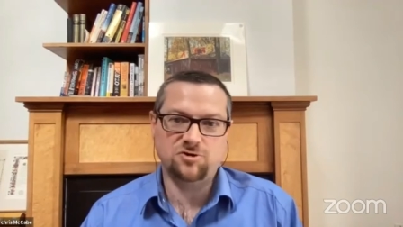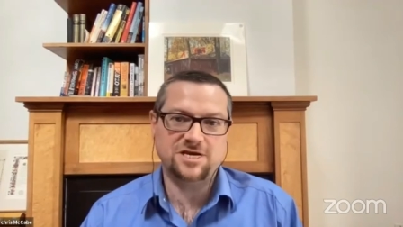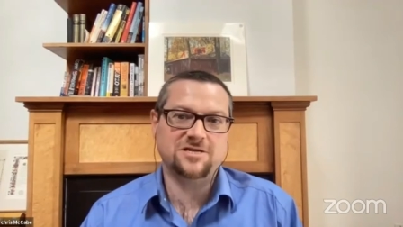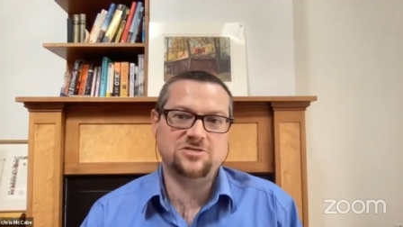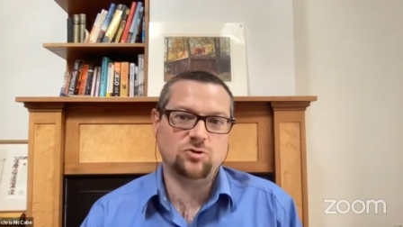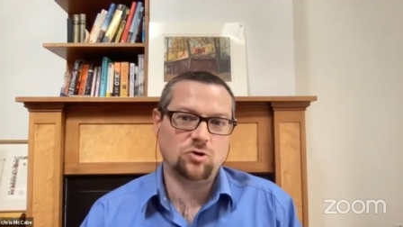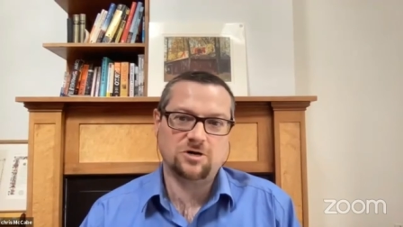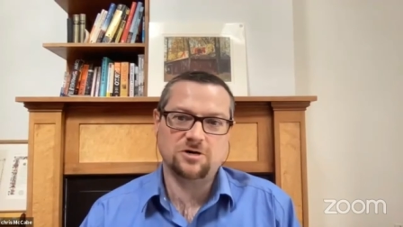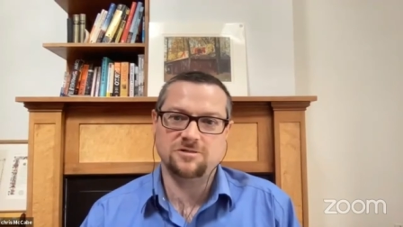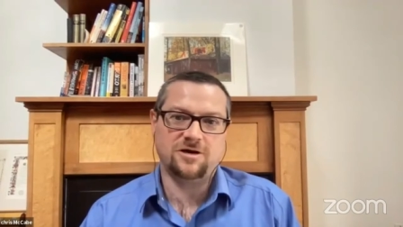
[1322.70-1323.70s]
rotating
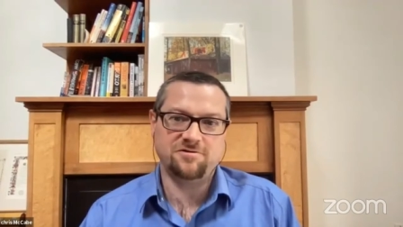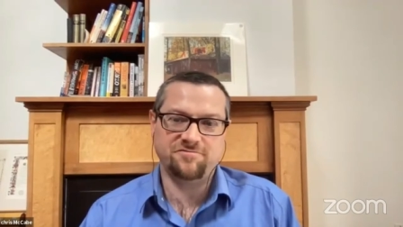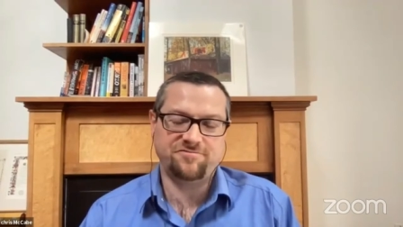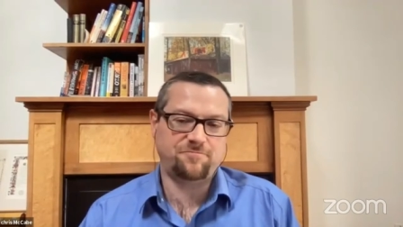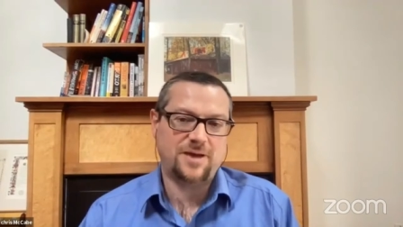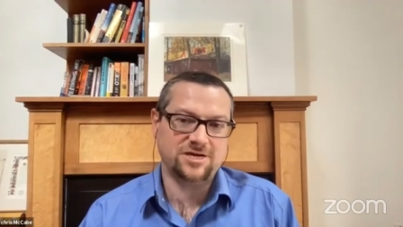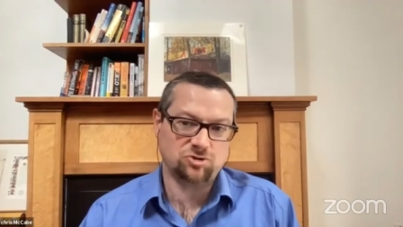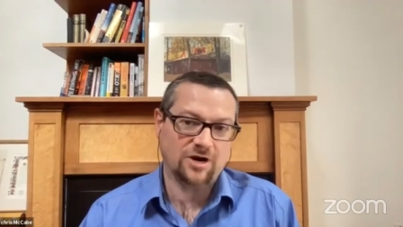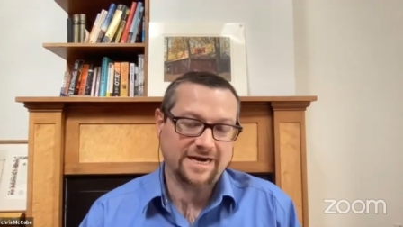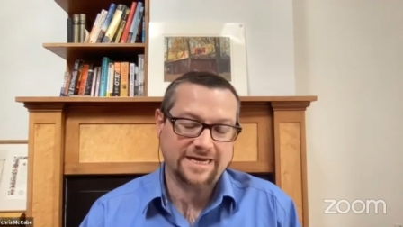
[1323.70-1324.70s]
door, a lot of bad
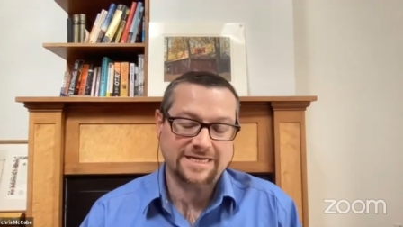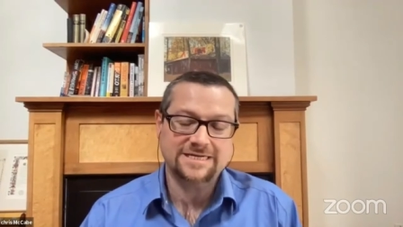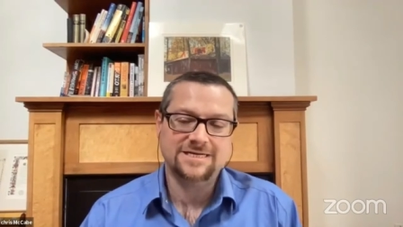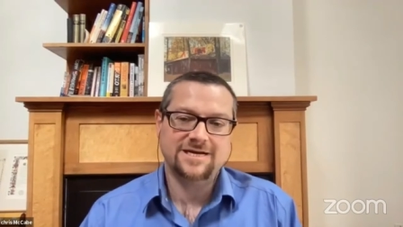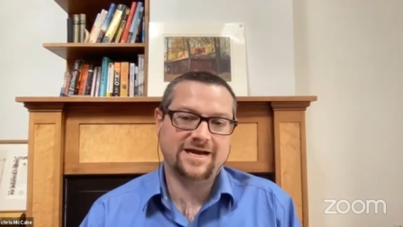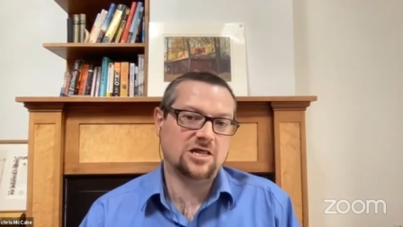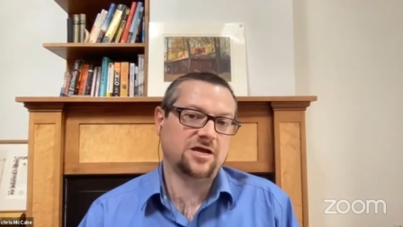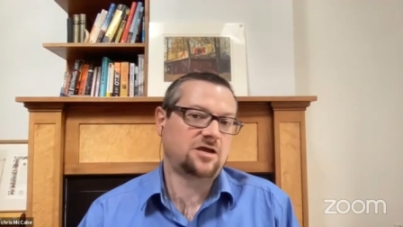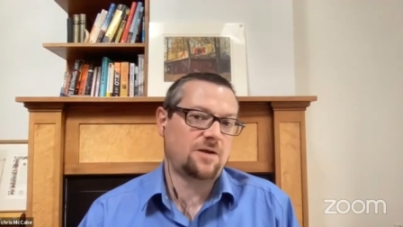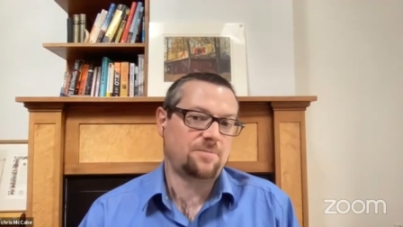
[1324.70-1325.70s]
training, and a
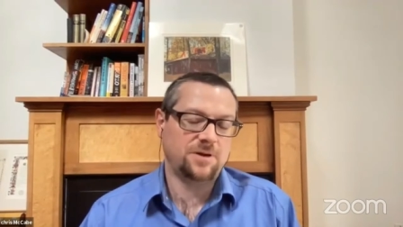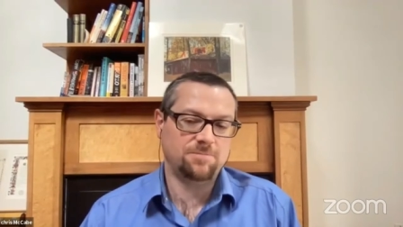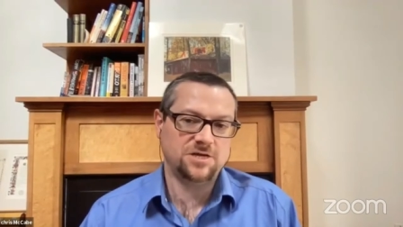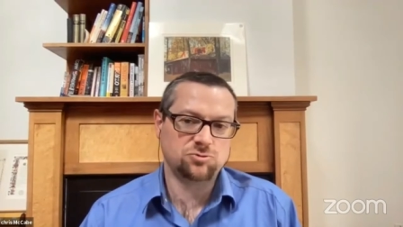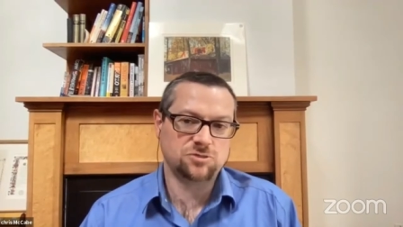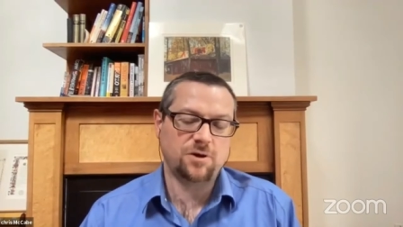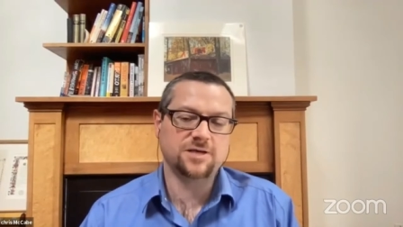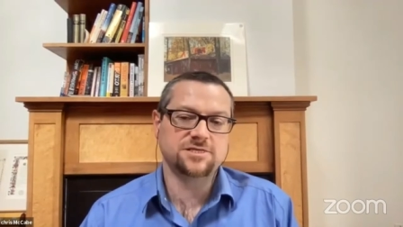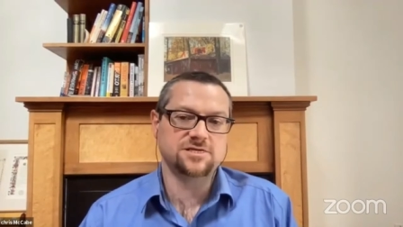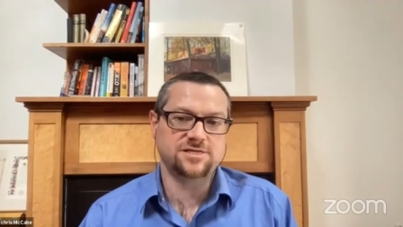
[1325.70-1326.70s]
lot of copy and paste
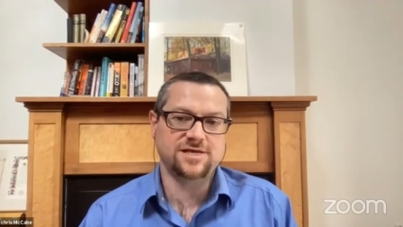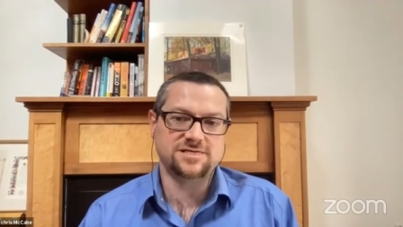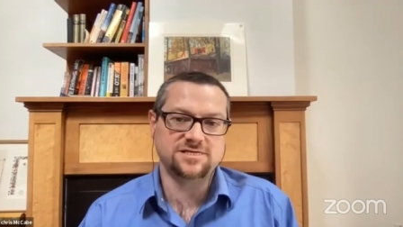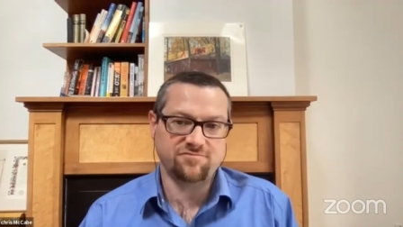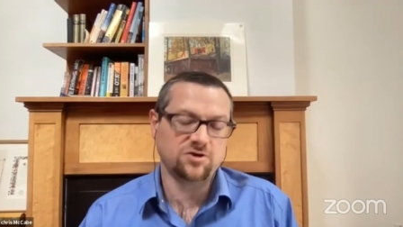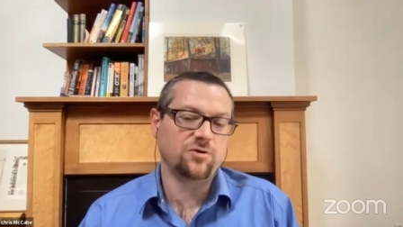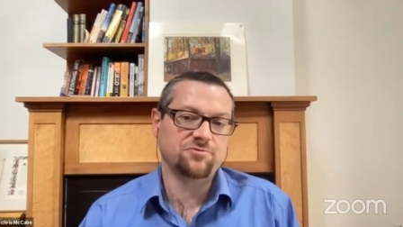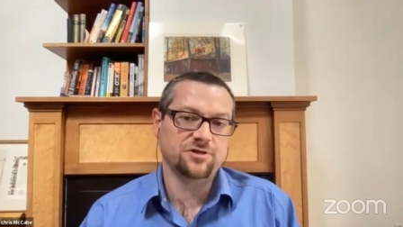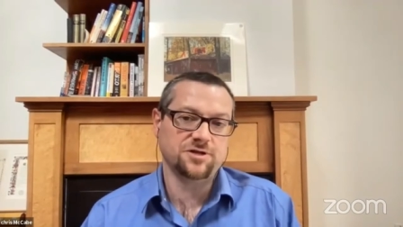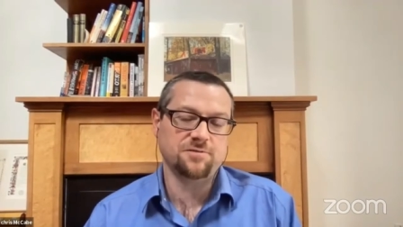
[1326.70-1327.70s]
responses. That's never going
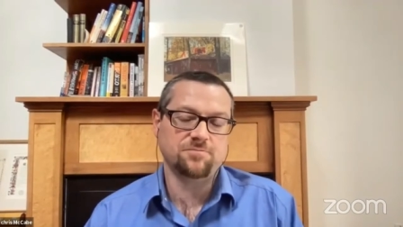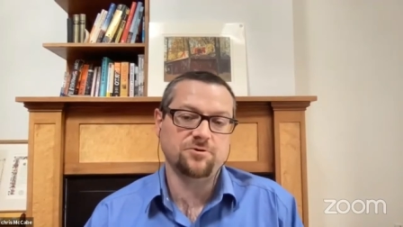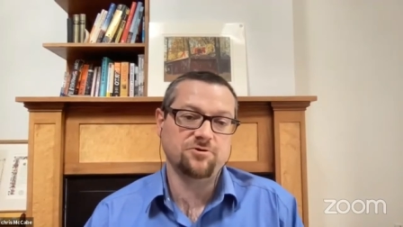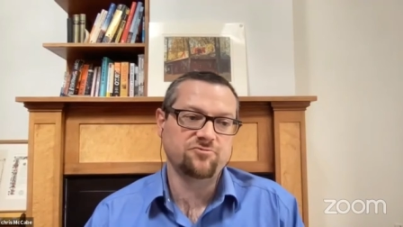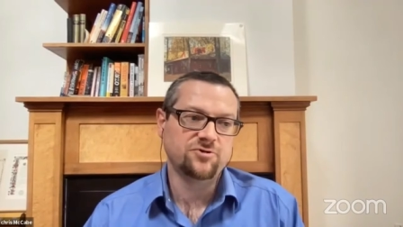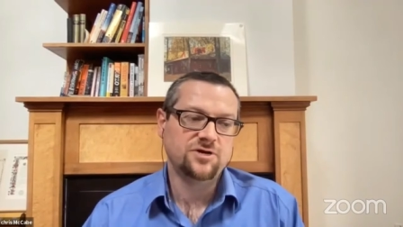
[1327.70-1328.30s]
to really improve.